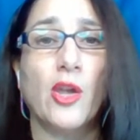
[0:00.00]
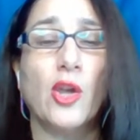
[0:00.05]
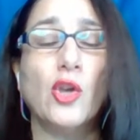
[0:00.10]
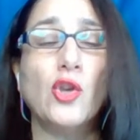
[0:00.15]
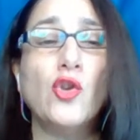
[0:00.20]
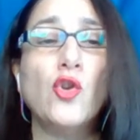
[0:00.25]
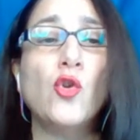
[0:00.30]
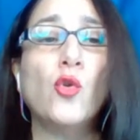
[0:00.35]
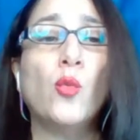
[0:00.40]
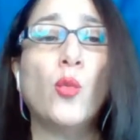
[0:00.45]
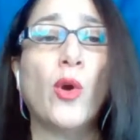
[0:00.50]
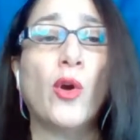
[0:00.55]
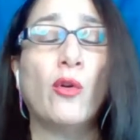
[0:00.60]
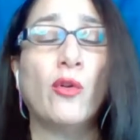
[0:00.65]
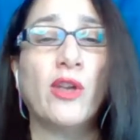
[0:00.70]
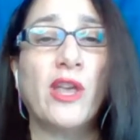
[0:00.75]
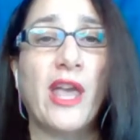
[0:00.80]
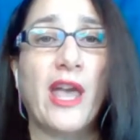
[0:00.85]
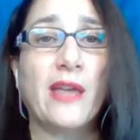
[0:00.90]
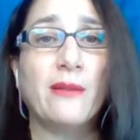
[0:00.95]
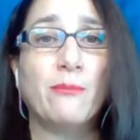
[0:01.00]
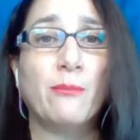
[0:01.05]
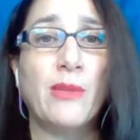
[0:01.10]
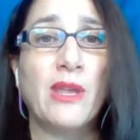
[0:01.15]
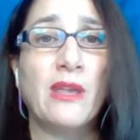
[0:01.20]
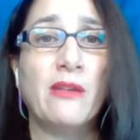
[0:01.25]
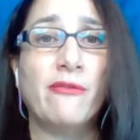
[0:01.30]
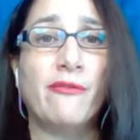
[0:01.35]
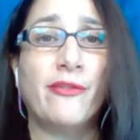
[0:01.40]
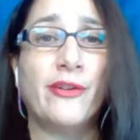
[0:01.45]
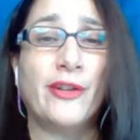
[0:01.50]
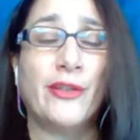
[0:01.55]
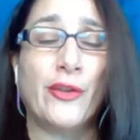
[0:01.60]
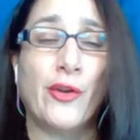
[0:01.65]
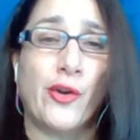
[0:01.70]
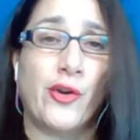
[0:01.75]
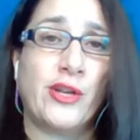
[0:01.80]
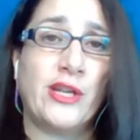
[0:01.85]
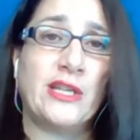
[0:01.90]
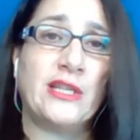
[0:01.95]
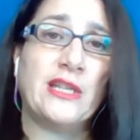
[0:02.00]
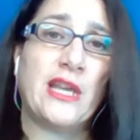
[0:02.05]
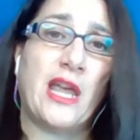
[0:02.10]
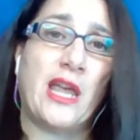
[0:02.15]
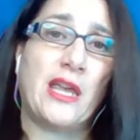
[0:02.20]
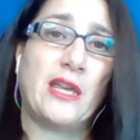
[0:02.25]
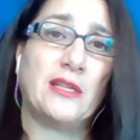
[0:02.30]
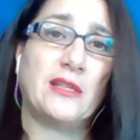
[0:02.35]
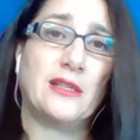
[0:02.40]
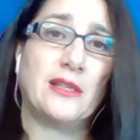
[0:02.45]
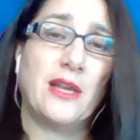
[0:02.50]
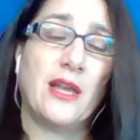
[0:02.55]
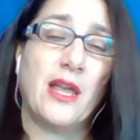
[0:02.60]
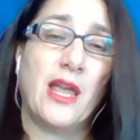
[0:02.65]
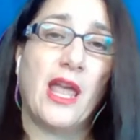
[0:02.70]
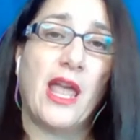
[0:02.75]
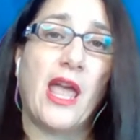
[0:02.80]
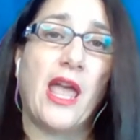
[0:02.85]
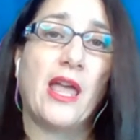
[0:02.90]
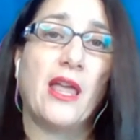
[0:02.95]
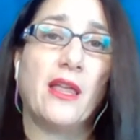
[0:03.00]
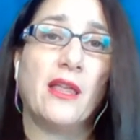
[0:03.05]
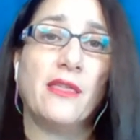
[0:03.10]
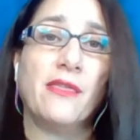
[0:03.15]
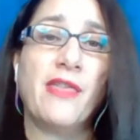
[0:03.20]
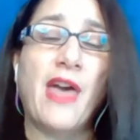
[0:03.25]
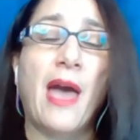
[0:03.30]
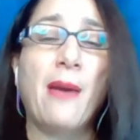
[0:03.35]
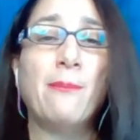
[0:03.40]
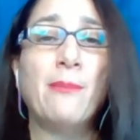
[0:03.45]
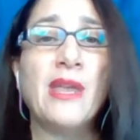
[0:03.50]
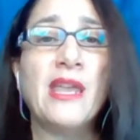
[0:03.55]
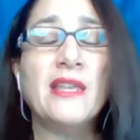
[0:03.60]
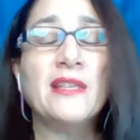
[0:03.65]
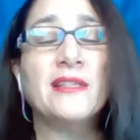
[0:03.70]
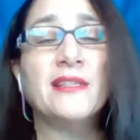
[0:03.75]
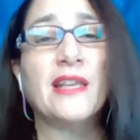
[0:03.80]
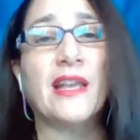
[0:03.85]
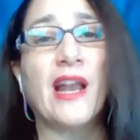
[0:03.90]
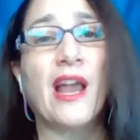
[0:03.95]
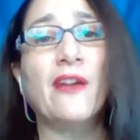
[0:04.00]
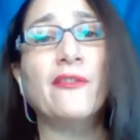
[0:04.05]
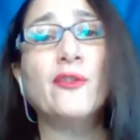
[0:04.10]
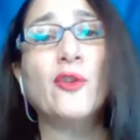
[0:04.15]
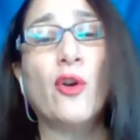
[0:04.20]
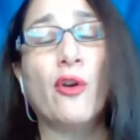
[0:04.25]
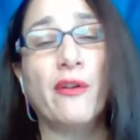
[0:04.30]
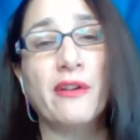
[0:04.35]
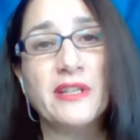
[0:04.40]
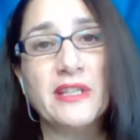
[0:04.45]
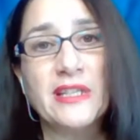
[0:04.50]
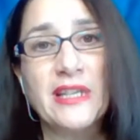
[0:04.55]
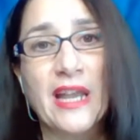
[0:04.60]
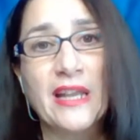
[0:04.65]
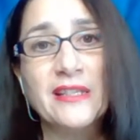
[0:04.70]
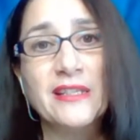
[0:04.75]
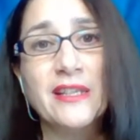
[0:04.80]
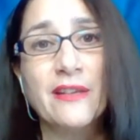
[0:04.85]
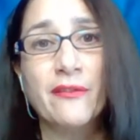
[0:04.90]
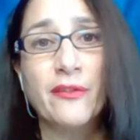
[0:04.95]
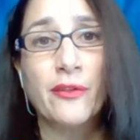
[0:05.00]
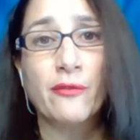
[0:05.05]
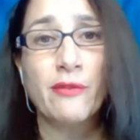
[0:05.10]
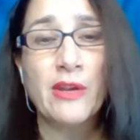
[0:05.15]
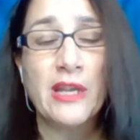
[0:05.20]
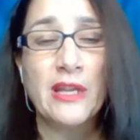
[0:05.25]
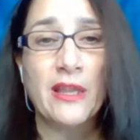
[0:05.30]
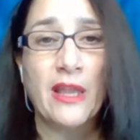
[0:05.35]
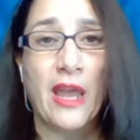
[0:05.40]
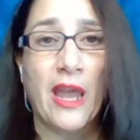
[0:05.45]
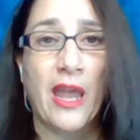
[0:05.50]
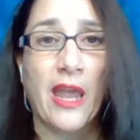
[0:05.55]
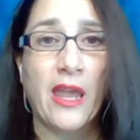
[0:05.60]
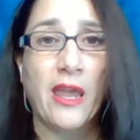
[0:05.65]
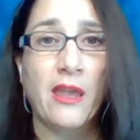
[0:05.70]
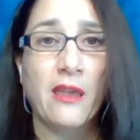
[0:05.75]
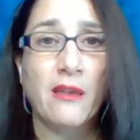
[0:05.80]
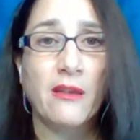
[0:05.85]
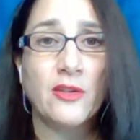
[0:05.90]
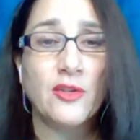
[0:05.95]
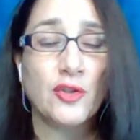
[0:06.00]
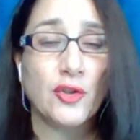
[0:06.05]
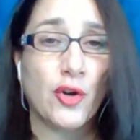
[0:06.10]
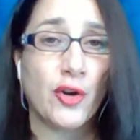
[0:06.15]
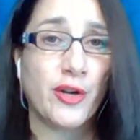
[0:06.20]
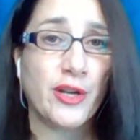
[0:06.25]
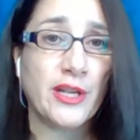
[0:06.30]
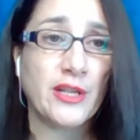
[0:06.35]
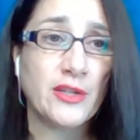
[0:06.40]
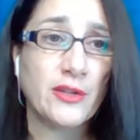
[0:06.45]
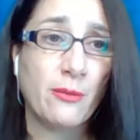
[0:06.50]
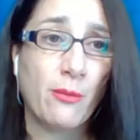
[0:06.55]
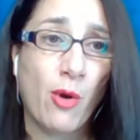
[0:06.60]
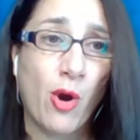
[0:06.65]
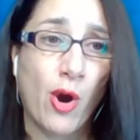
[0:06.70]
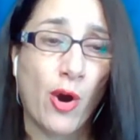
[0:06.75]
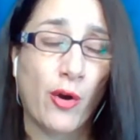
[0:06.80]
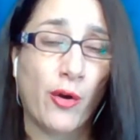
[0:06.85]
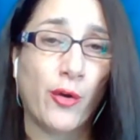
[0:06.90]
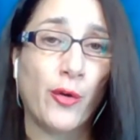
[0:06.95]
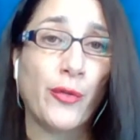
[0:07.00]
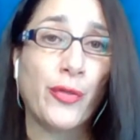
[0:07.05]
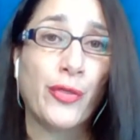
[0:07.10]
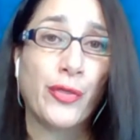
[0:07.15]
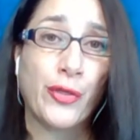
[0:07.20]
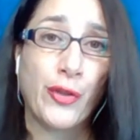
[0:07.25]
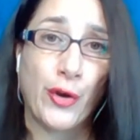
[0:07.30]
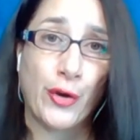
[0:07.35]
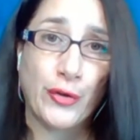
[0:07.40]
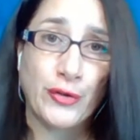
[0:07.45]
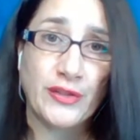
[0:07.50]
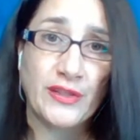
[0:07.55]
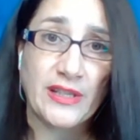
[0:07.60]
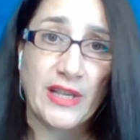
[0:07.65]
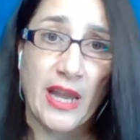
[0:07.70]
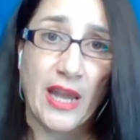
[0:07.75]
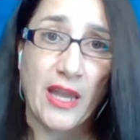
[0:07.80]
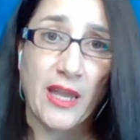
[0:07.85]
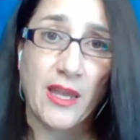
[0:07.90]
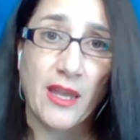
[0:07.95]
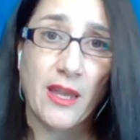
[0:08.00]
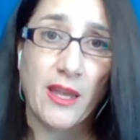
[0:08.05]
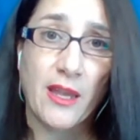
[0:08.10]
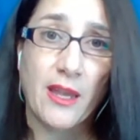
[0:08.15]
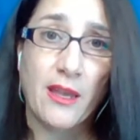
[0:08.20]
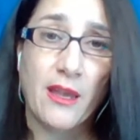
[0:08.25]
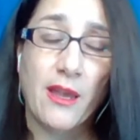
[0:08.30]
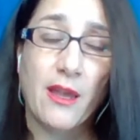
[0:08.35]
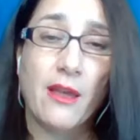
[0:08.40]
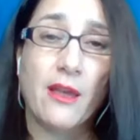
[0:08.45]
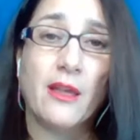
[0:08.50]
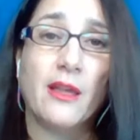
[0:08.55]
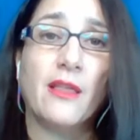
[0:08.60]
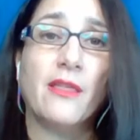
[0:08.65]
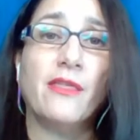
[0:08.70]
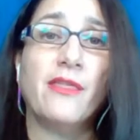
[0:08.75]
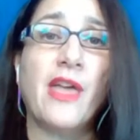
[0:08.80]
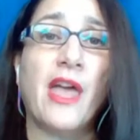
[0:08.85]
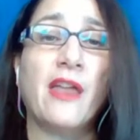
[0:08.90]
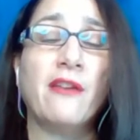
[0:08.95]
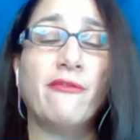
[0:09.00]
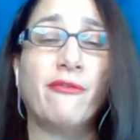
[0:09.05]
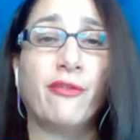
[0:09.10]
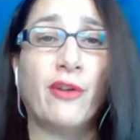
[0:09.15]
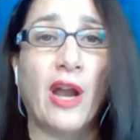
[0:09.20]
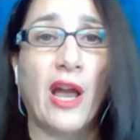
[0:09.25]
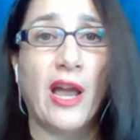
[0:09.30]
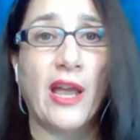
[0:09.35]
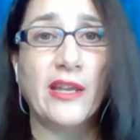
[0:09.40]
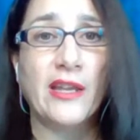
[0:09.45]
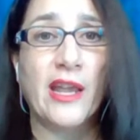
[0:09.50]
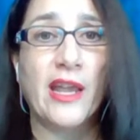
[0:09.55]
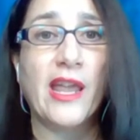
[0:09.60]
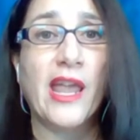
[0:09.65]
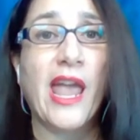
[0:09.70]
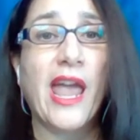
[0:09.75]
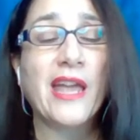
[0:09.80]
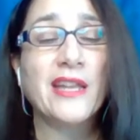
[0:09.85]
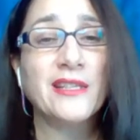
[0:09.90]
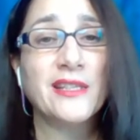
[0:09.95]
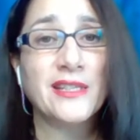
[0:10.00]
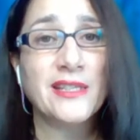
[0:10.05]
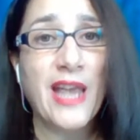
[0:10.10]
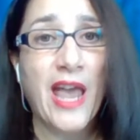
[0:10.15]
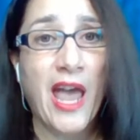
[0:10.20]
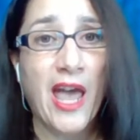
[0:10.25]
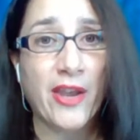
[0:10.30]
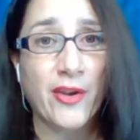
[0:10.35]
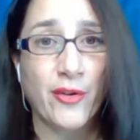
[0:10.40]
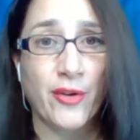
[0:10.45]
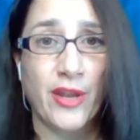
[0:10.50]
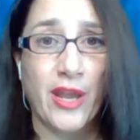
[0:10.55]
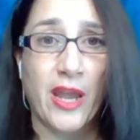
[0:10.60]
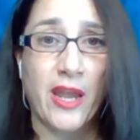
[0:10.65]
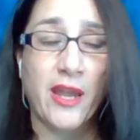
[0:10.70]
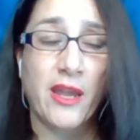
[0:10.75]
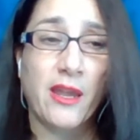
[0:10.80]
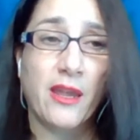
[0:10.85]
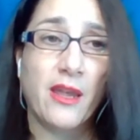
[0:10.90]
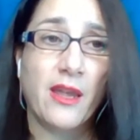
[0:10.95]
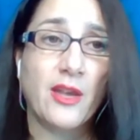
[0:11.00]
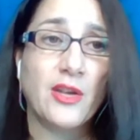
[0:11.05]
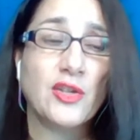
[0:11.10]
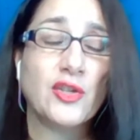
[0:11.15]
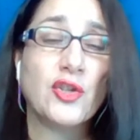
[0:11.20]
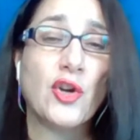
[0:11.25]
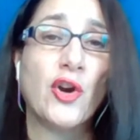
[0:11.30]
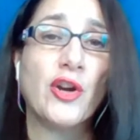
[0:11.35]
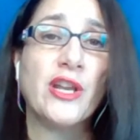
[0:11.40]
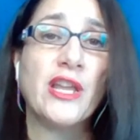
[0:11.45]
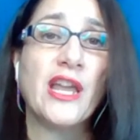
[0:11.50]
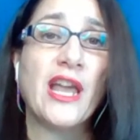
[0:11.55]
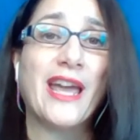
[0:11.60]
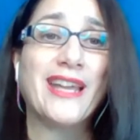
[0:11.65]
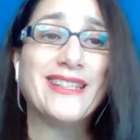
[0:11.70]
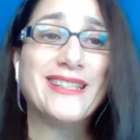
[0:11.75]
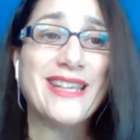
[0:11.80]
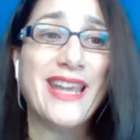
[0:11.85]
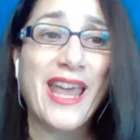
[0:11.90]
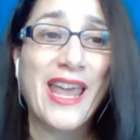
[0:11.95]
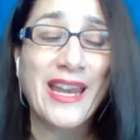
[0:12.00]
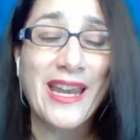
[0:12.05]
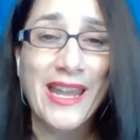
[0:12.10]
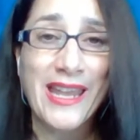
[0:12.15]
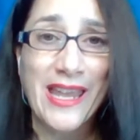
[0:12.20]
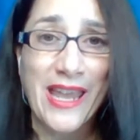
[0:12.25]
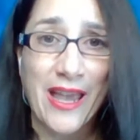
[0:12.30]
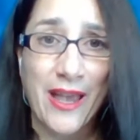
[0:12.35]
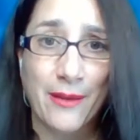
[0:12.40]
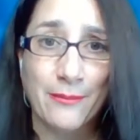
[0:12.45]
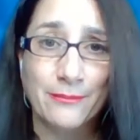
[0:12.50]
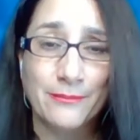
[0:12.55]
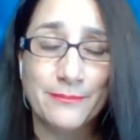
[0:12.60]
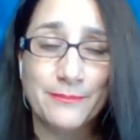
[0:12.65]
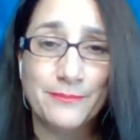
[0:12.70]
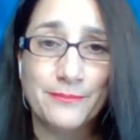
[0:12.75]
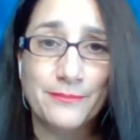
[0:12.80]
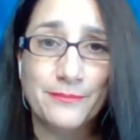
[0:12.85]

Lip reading: you will get me for 30 days. That means that after our intensive 3-day, starting tomorrow, Thursday, then Friday and Saturday, starting at 10 a.m.,